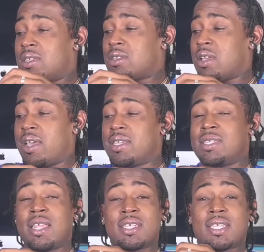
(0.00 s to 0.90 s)
crazy.
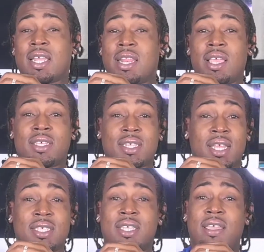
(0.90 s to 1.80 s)
That's how niggas
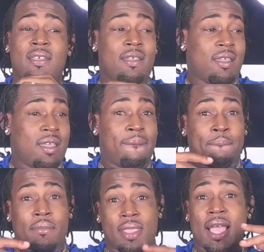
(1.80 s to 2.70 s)
listen.
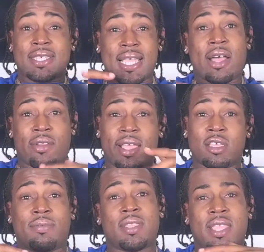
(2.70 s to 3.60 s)
That's how
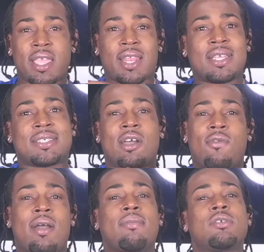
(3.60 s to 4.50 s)
niggas be thinking. That's how
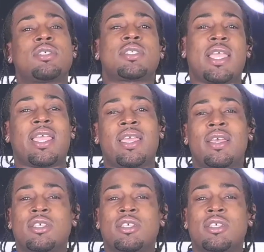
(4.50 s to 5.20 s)
robbers think.